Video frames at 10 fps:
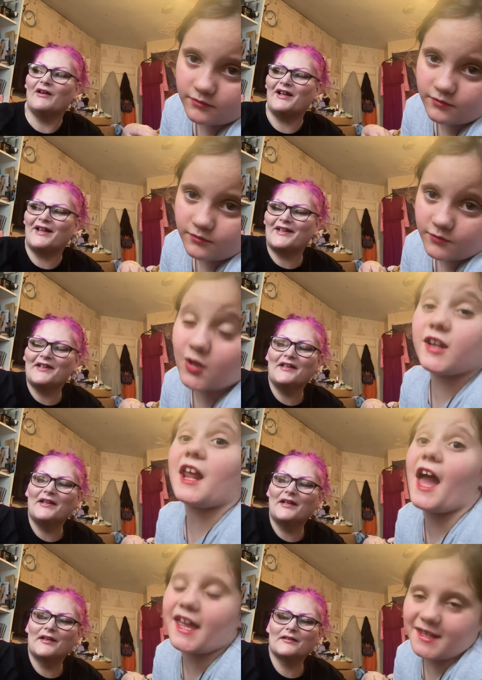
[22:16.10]
Speaker 1: Alright. Good
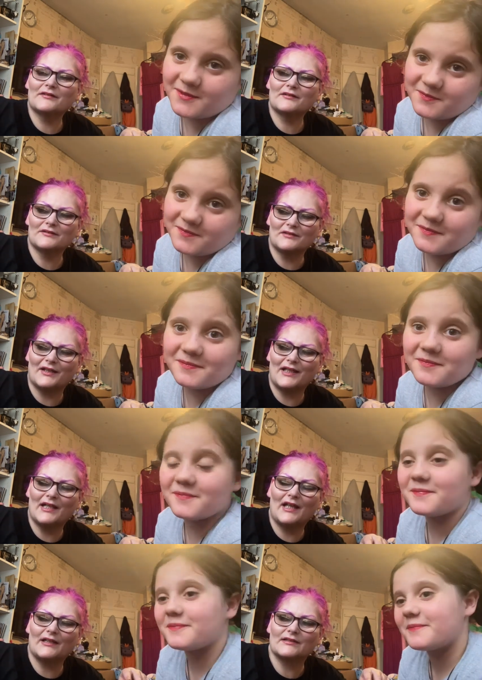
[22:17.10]
night. Good
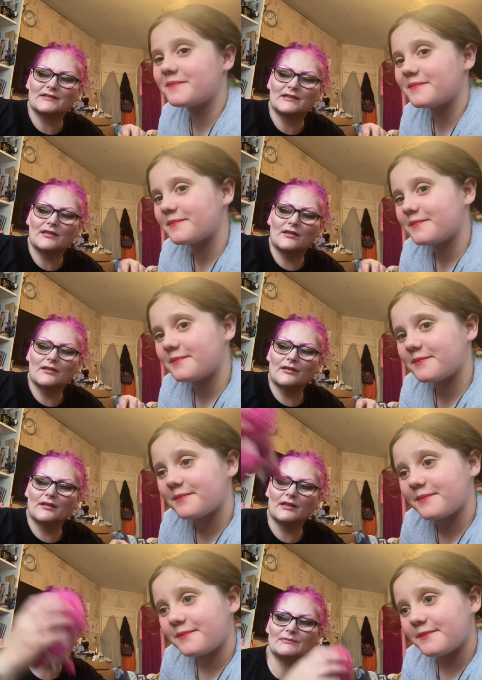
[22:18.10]
night. And
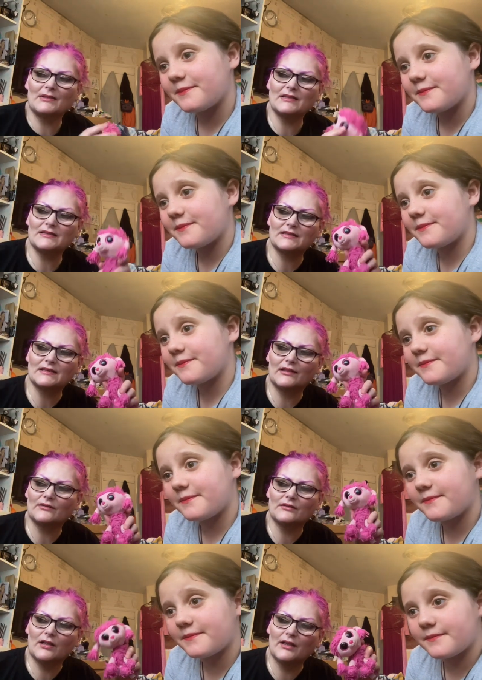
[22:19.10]
here's my to say
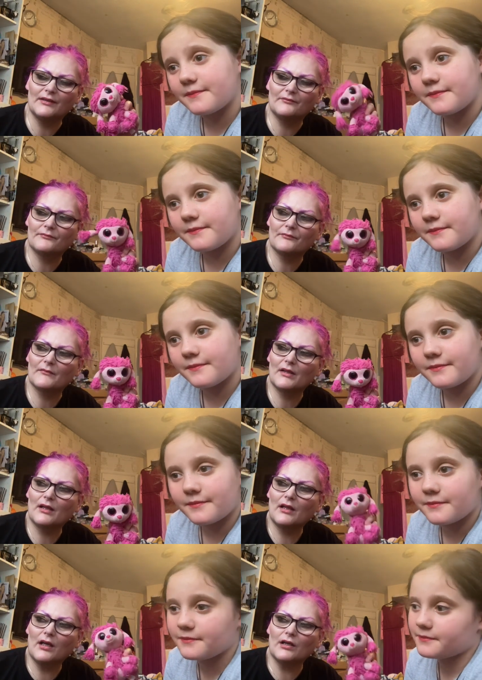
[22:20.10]
good night.
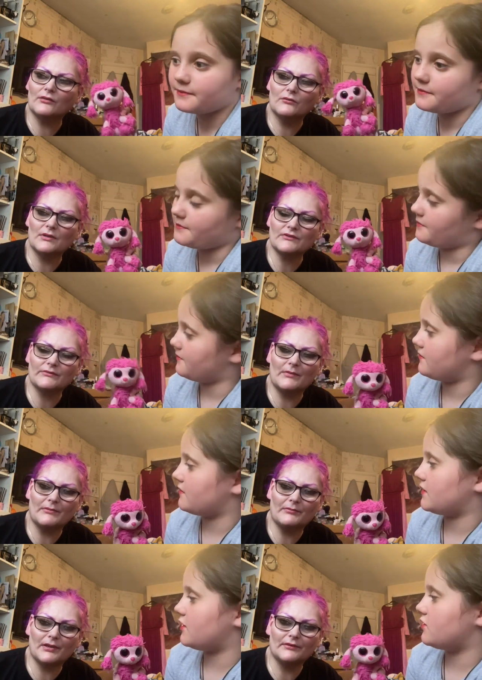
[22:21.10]
And always
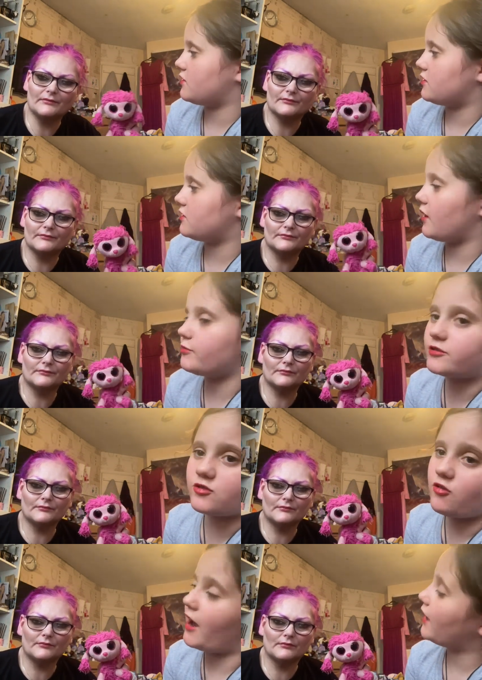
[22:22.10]
remember
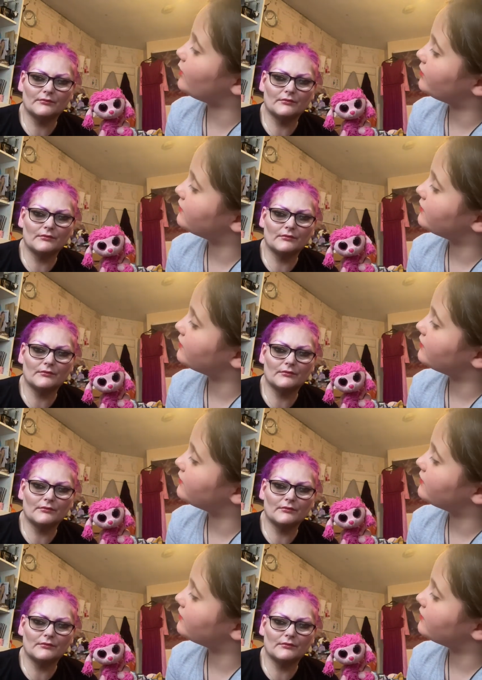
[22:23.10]
subscribe.